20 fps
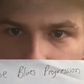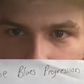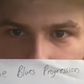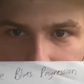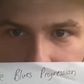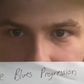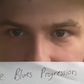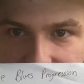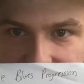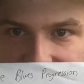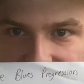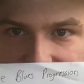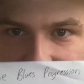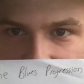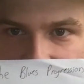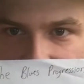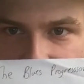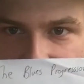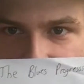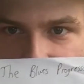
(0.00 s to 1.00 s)
over the
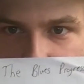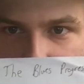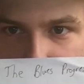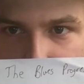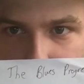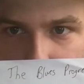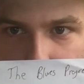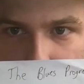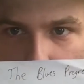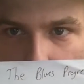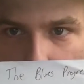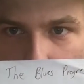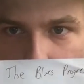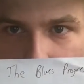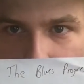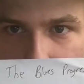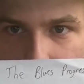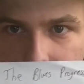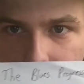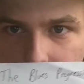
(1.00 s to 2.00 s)
C7
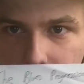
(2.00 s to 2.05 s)
chord,